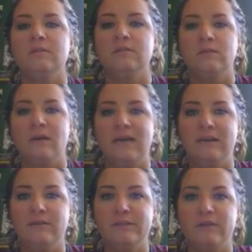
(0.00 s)
So
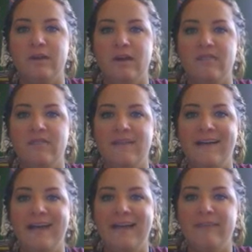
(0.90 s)
I would draw
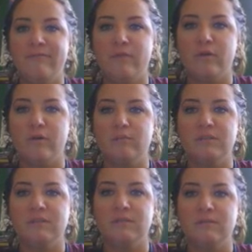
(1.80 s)
5
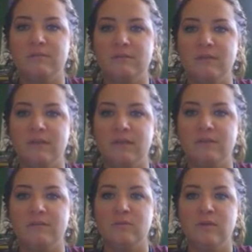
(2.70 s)
groups. So
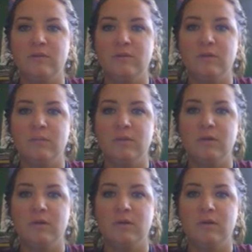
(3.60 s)
here's 1 group,
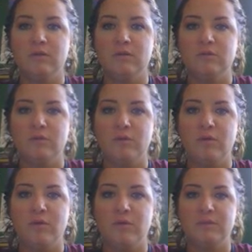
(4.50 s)
2
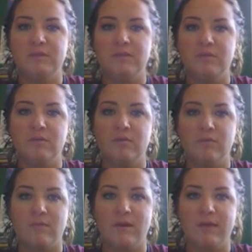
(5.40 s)
groups,
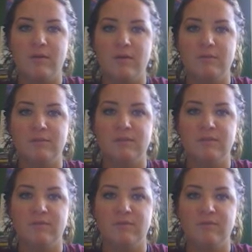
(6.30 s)
3 groups,
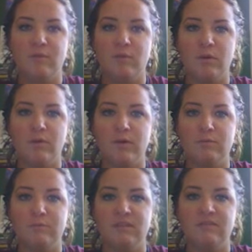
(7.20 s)
4
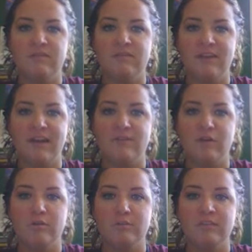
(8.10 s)
groups, 5
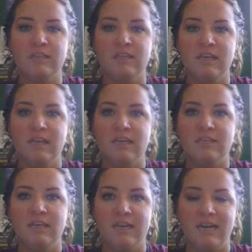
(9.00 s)
groups.
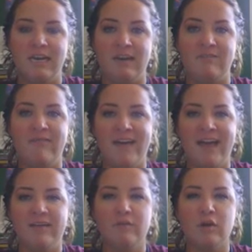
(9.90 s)
And I need
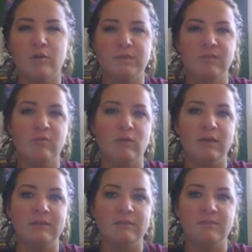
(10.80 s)
5 groups of
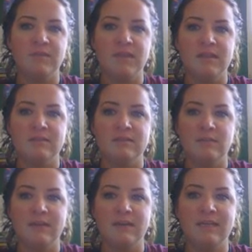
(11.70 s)
1.
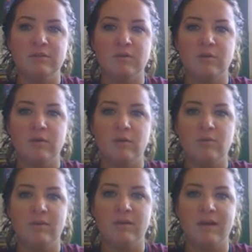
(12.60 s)
So in each
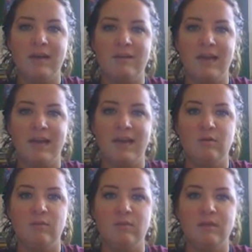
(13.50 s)
group, I'll
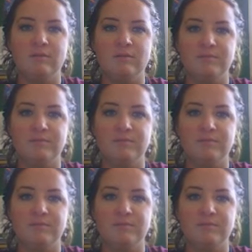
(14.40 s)
add 1.